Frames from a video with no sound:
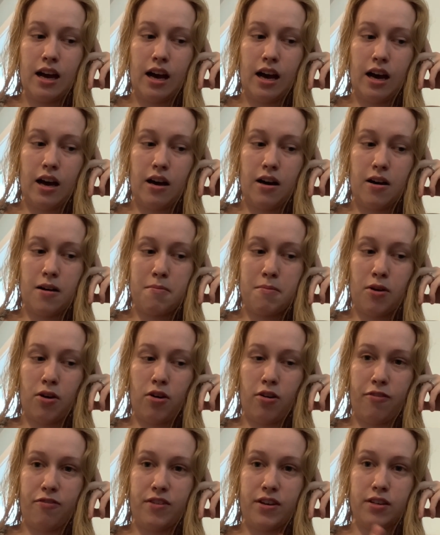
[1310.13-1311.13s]

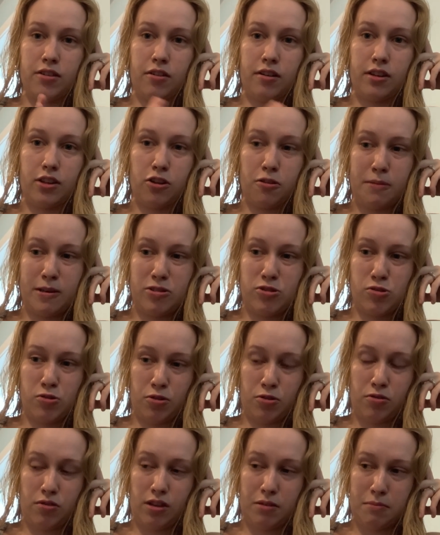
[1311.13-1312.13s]
her feet are a little bit
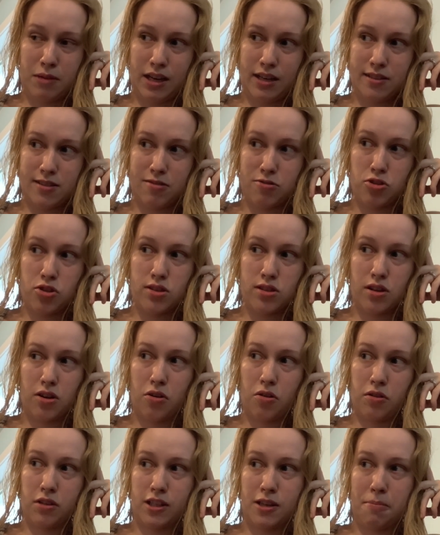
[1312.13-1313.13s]
shorter than mine, so she's the
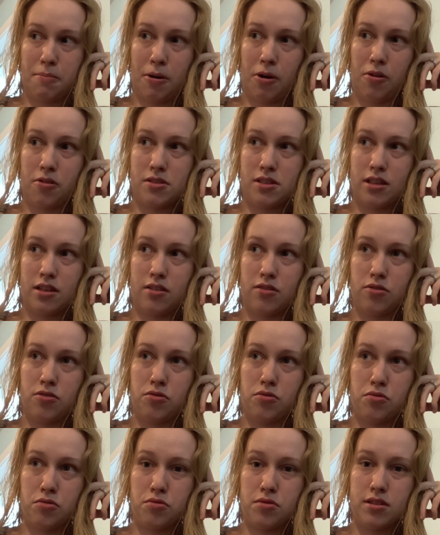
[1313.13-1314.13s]
only person
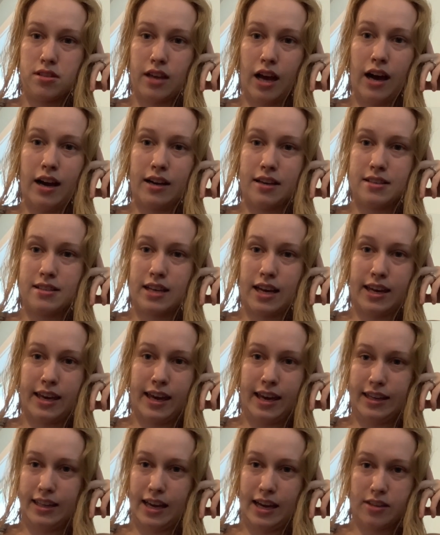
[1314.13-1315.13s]
whose socks I
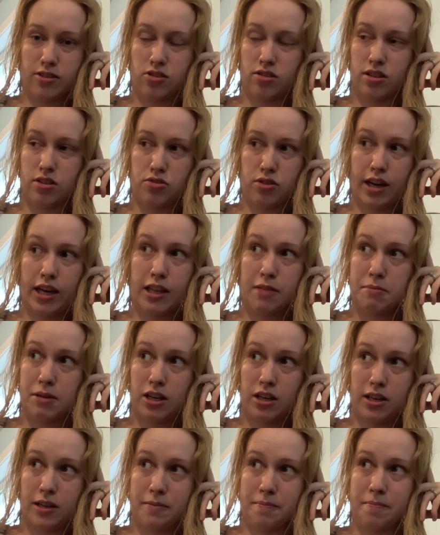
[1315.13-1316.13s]
can't actually try them
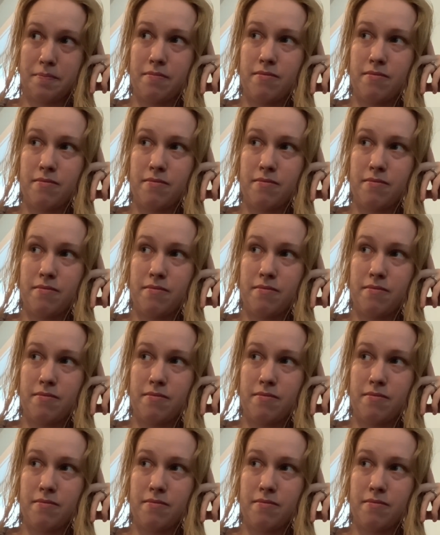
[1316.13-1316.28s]
on